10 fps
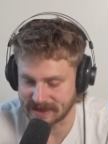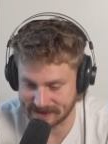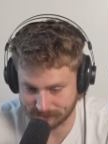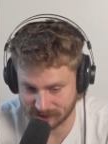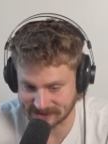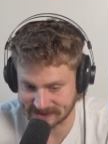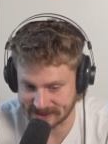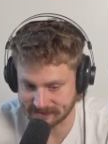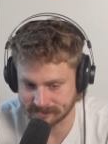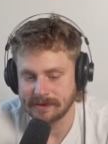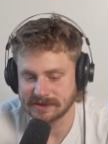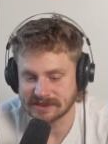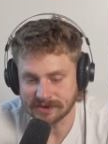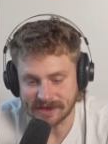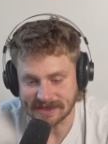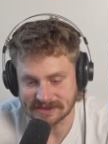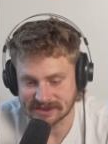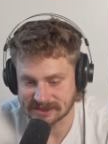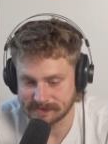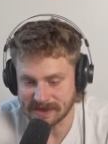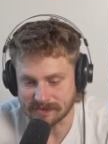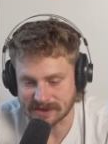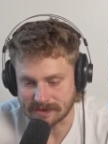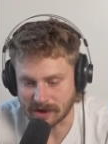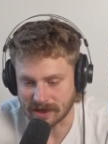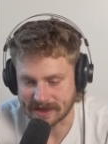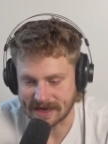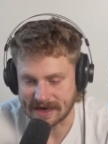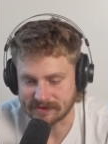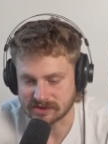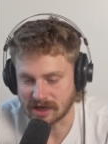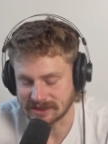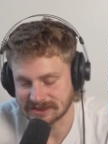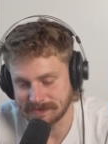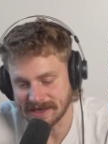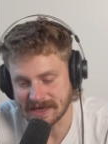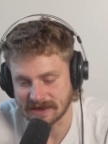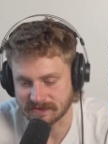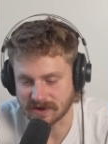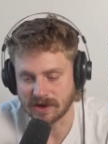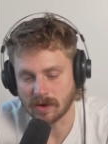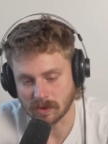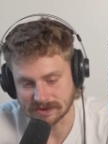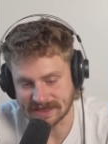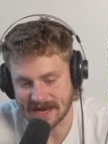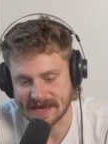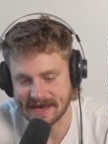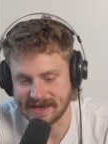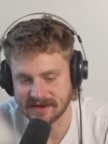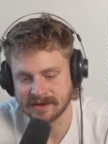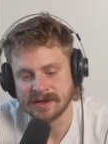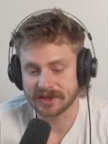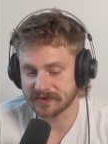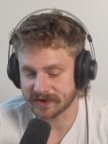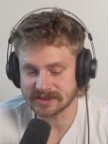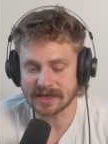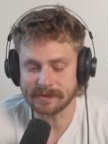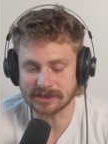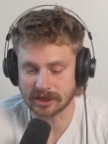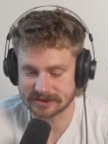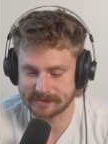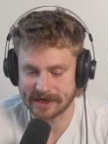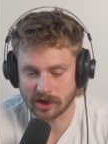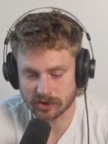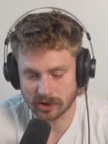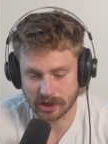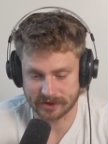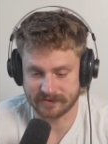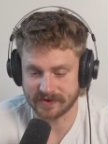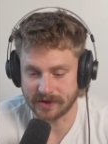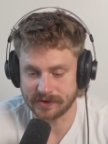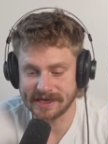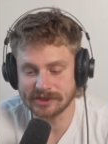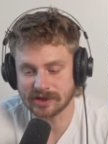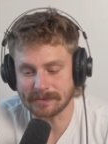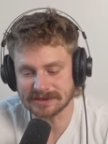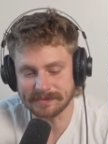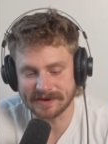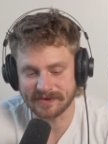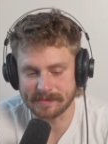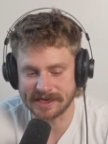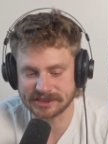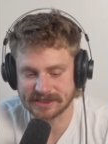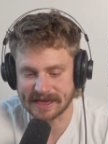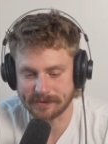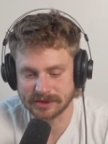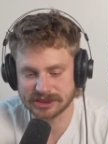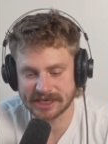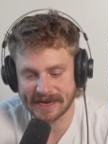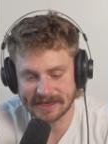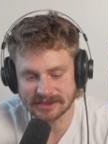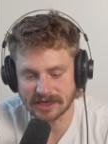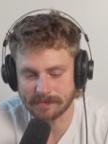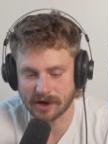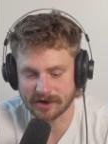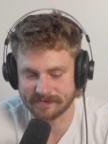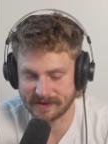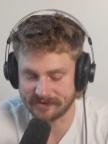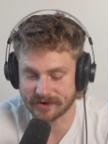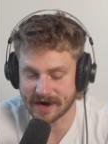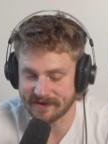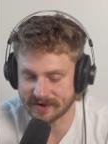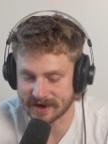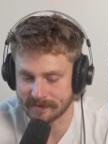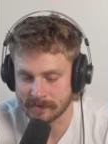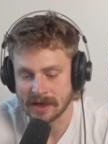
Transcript: in prison. It was so nice to speak with them all again after not speaking for a whole decade. The first time I talked to my uncle on the phone, he dropped some information that would change a part of me forever.